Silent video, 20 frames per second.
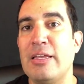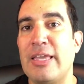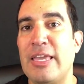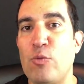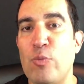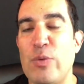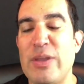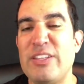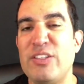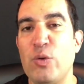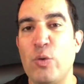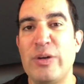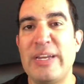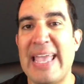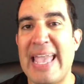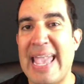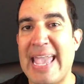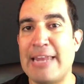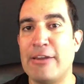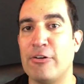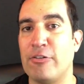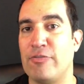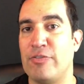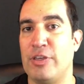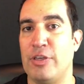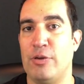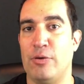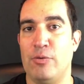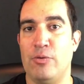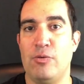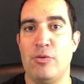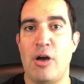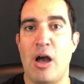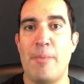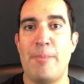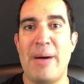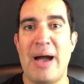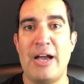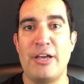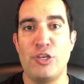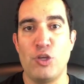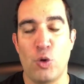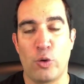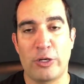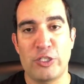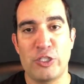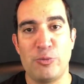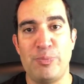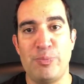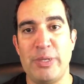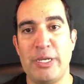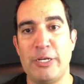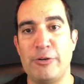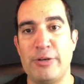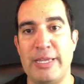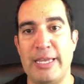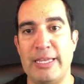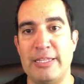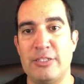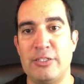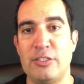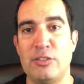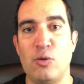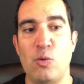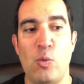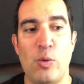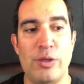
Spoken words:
can we do an interview about your experience